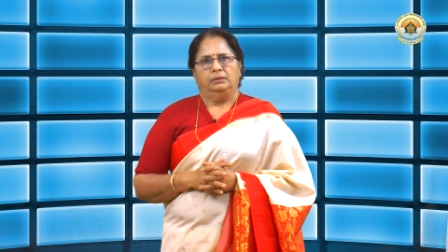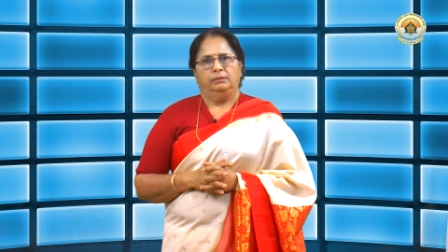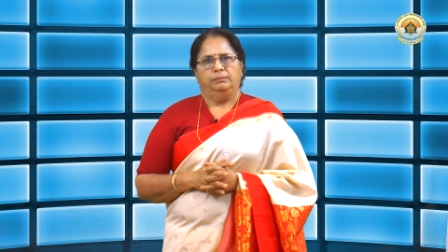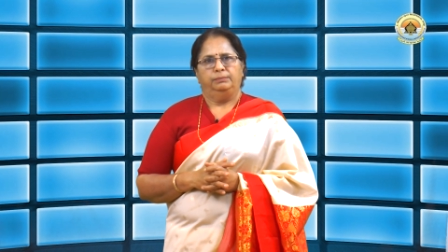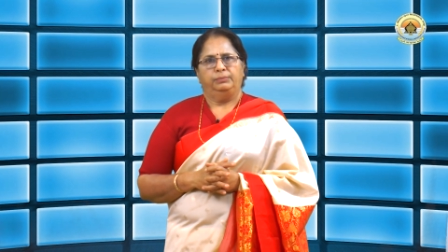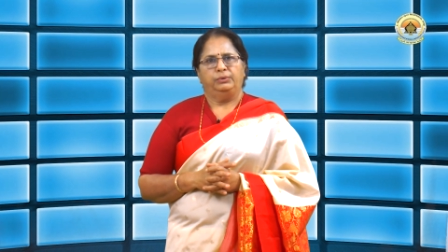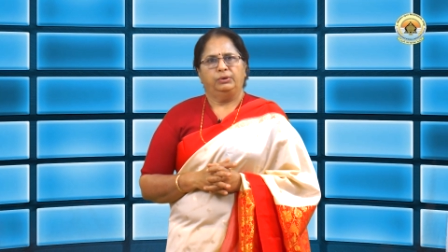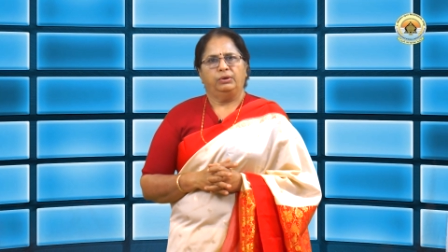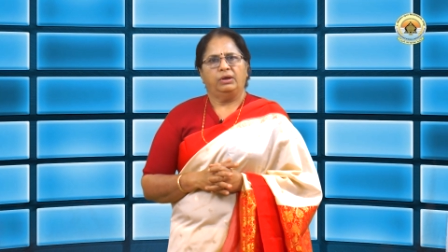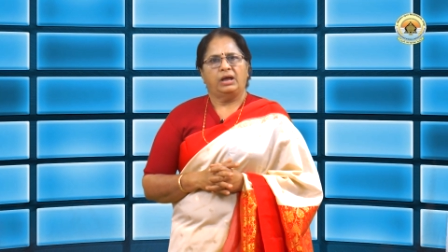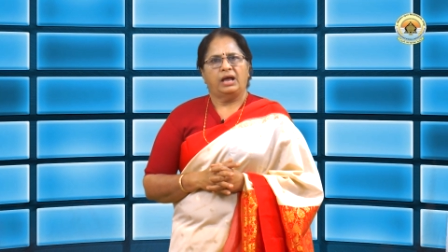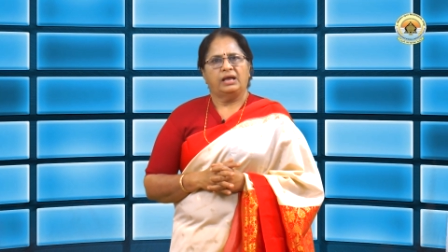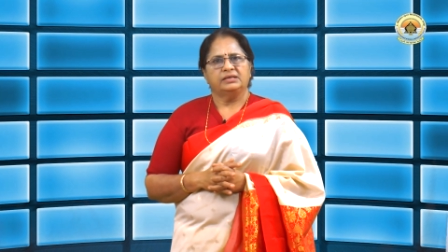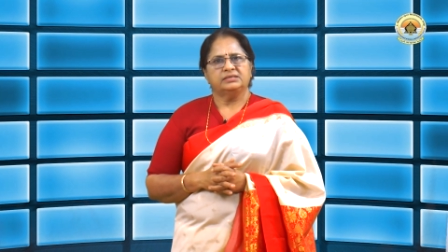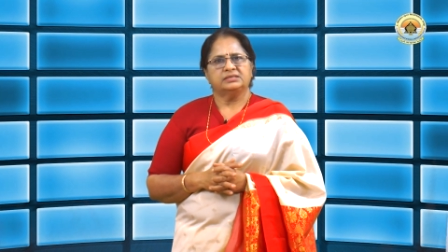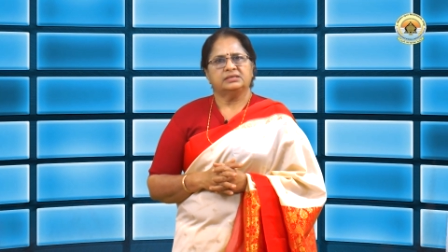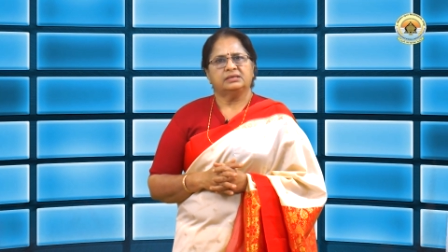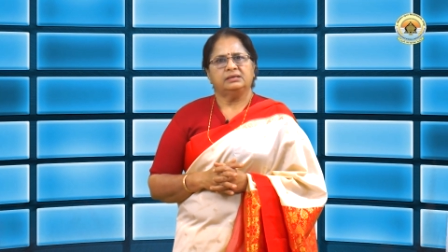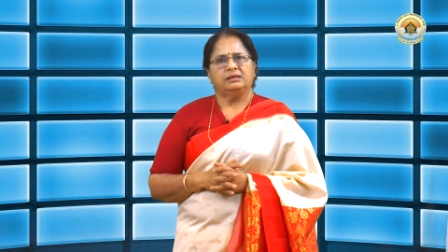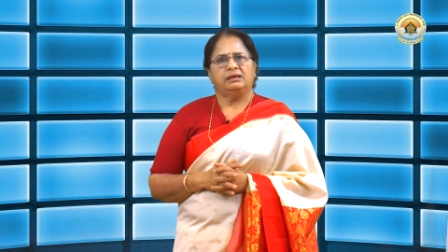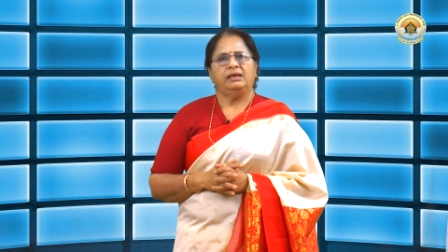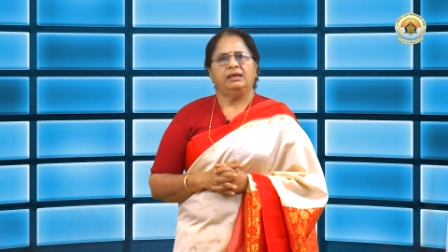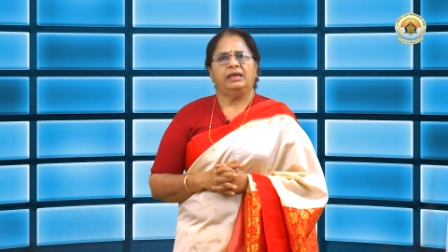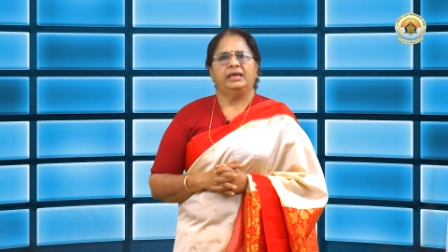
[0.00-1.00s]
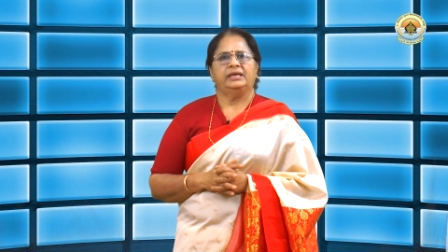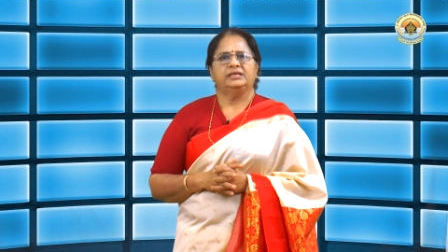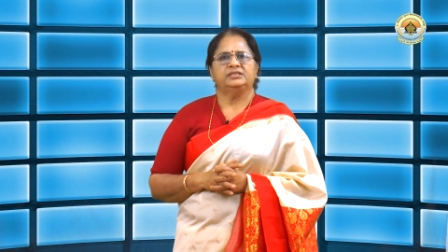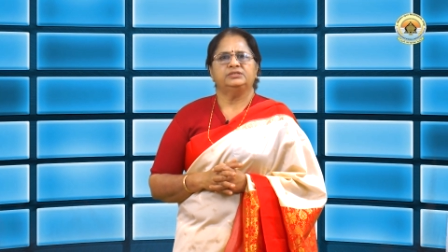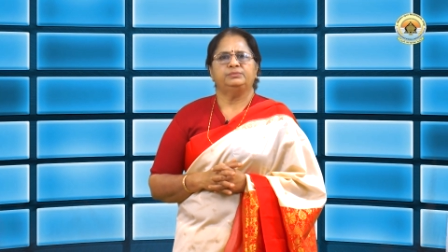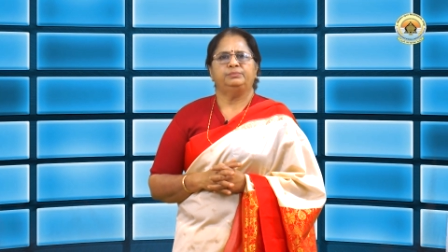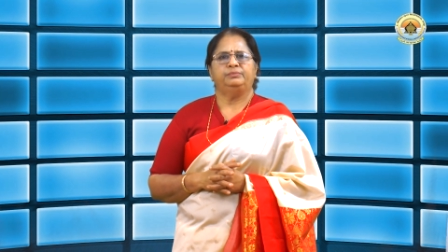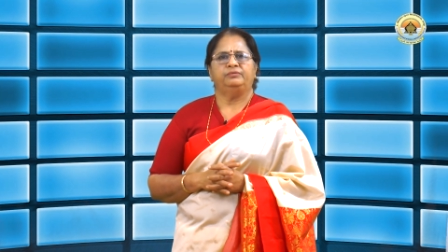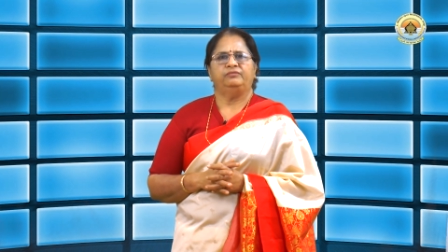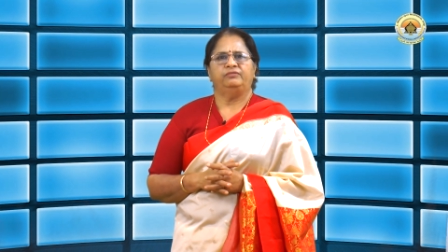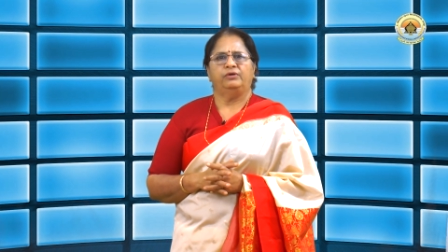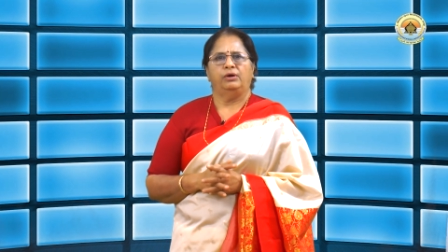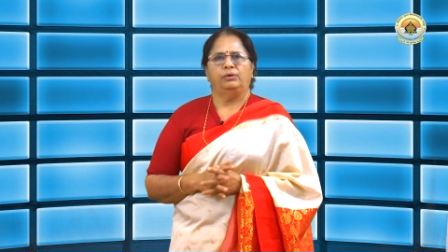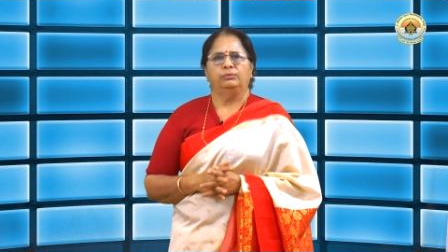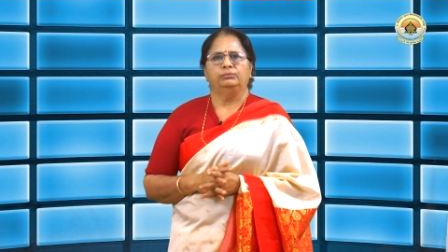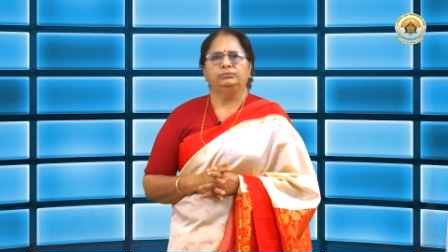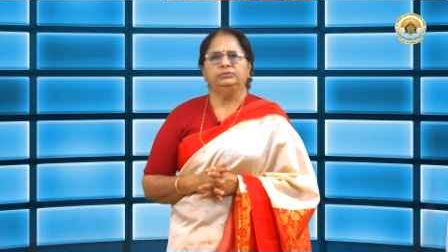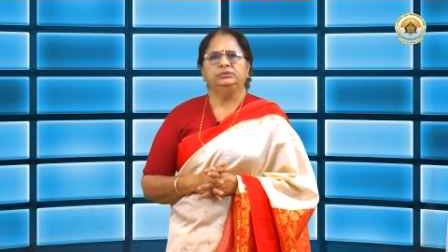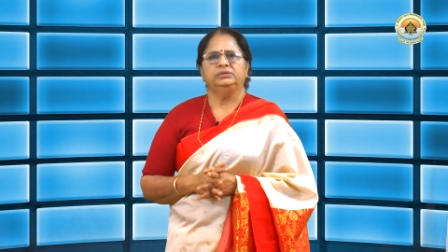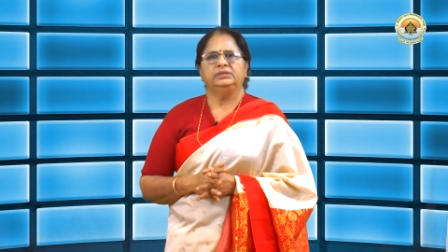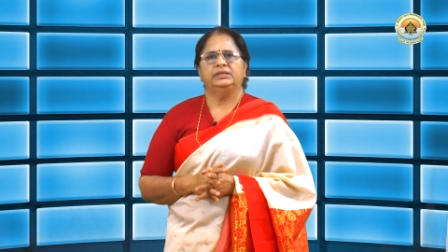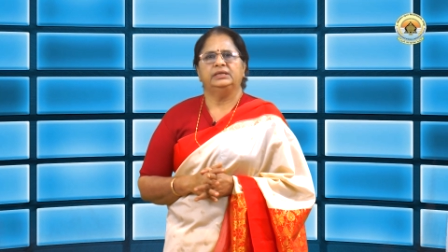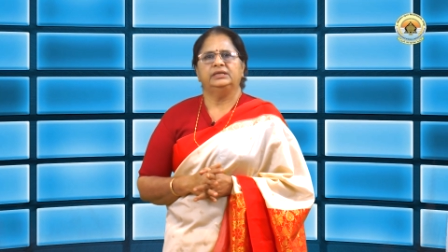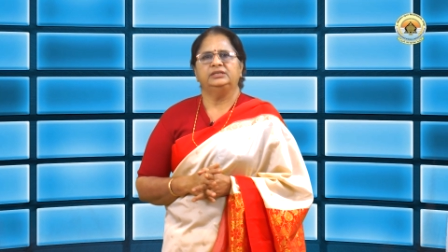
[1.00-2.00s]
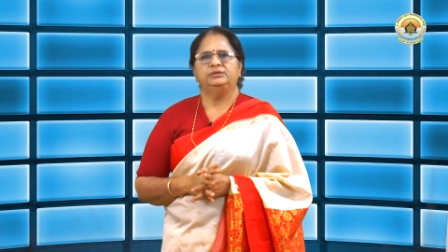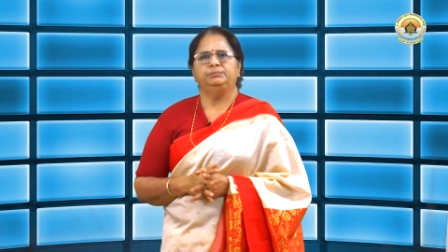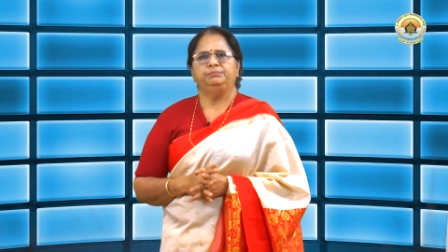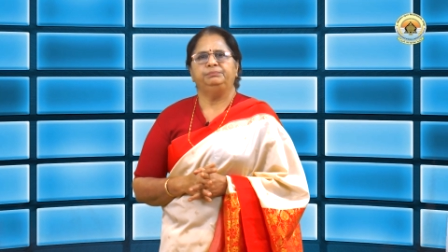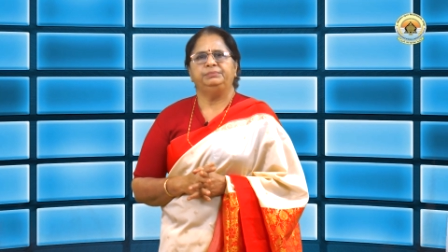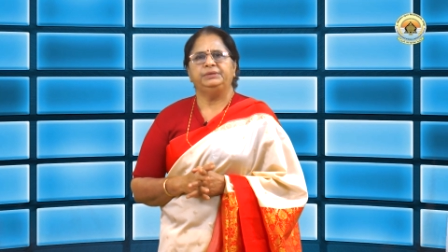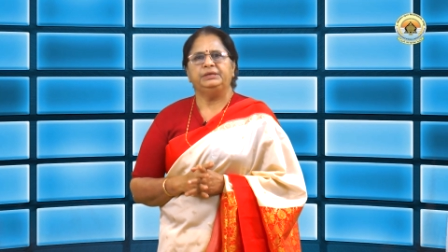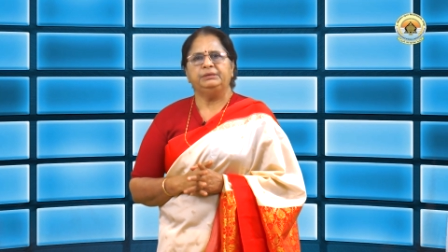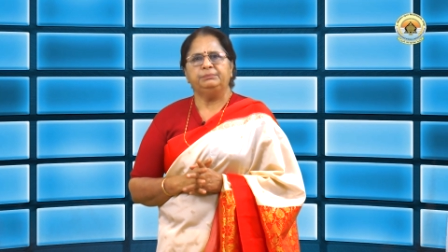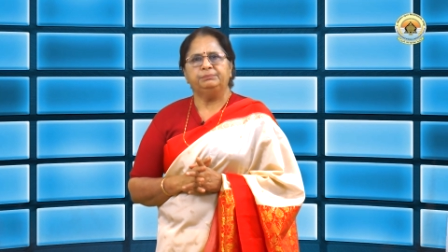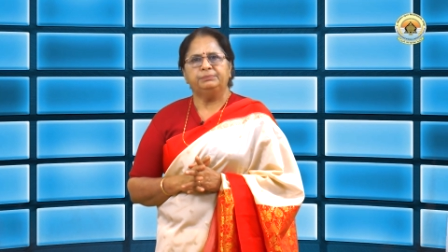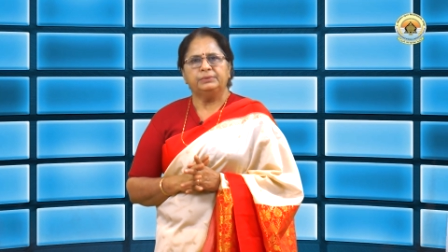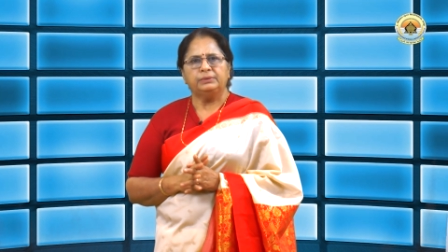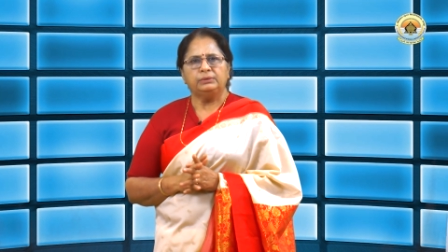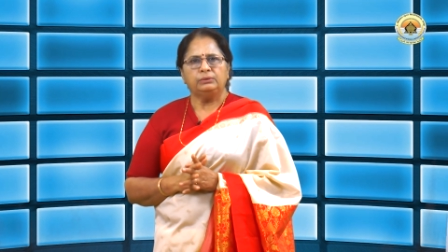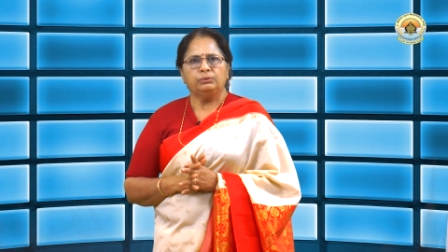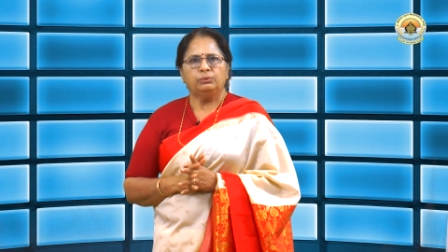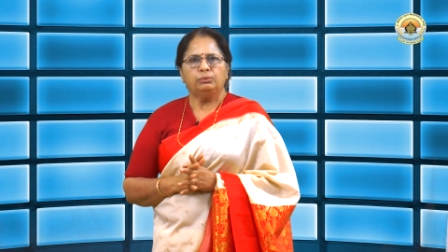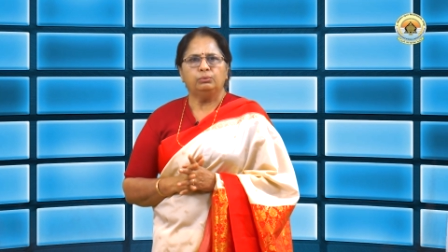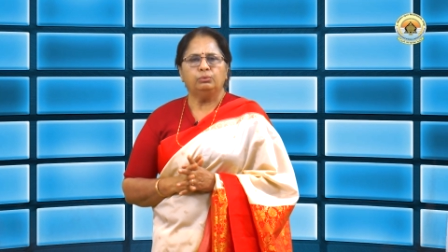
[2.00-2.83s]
Prokaska has found that people